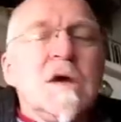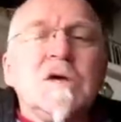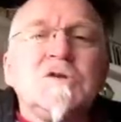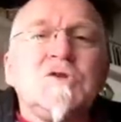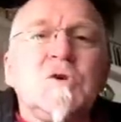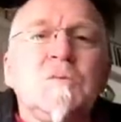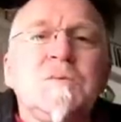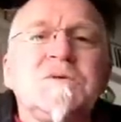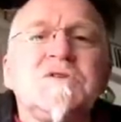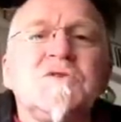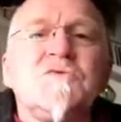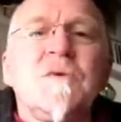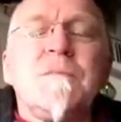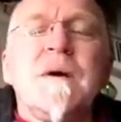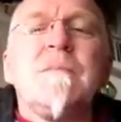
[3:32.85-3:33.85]
Jupiter,
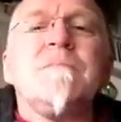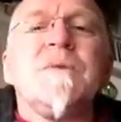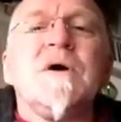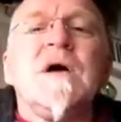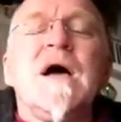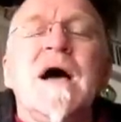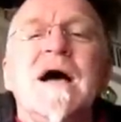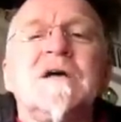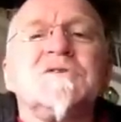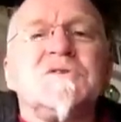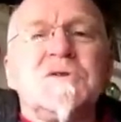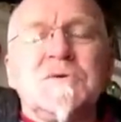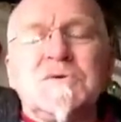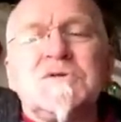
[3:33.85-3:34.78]
remember, has no